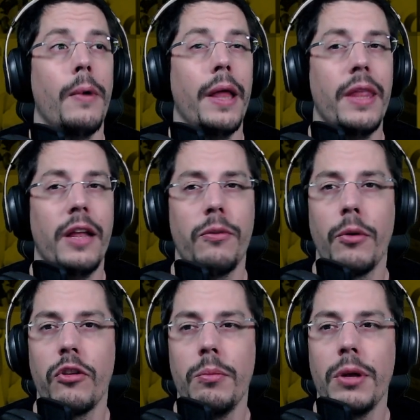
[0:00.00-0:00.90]
and that's
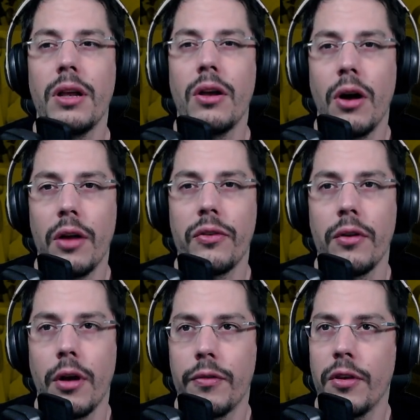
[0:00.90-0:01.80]
mostly because
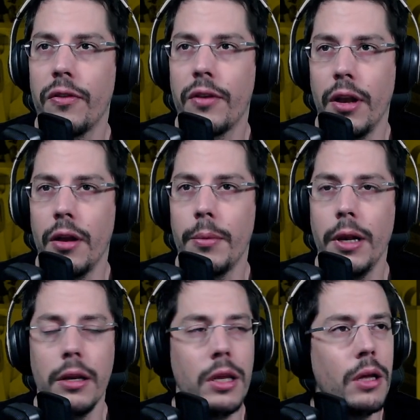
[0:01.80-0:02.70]
of the stun
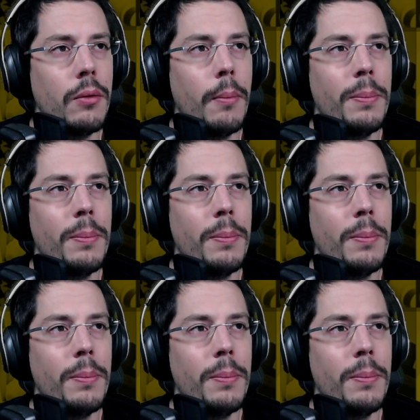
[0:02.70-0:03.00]
ability